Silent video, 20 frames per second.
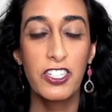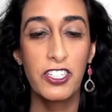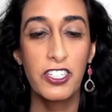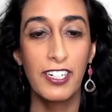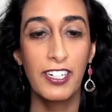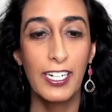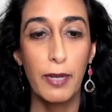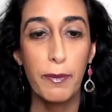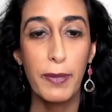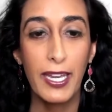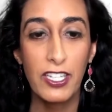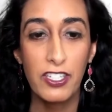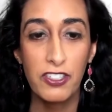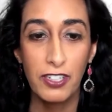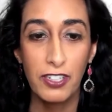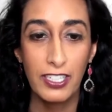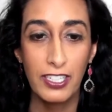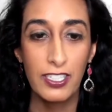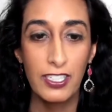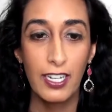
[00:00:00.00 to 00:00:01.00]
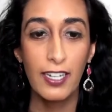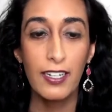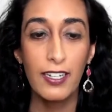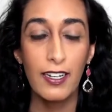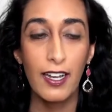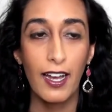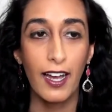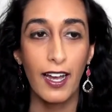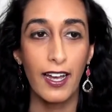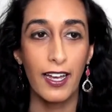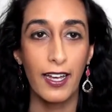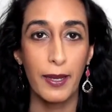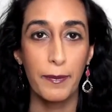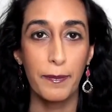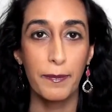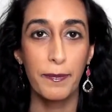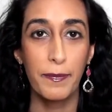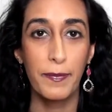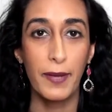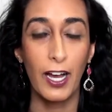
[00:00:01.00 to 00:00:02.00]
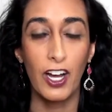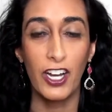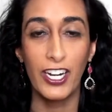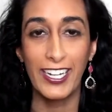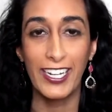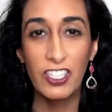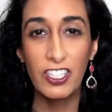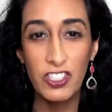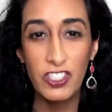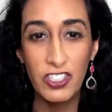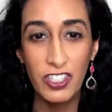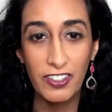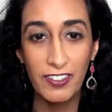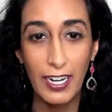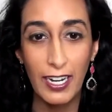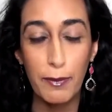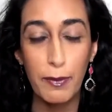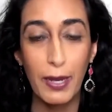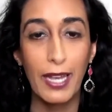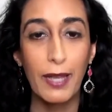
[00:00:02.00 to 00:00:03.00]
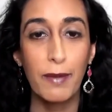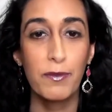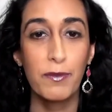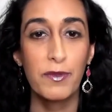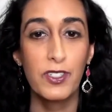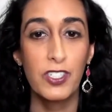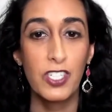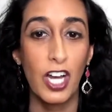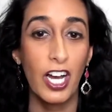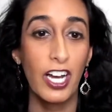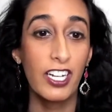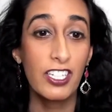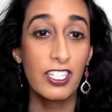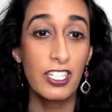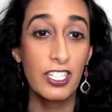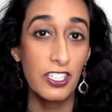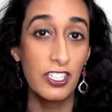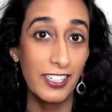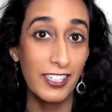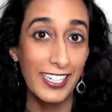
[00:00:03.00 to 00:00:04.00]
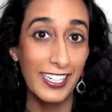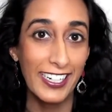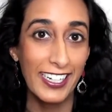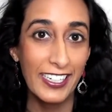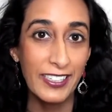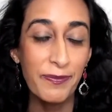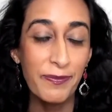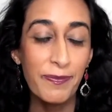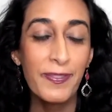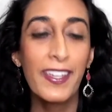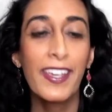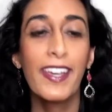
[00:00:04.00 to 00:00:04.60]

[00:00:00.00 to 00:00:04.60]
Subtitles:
Sarina Pasricha. On Instagram, I'm Doc Sarina,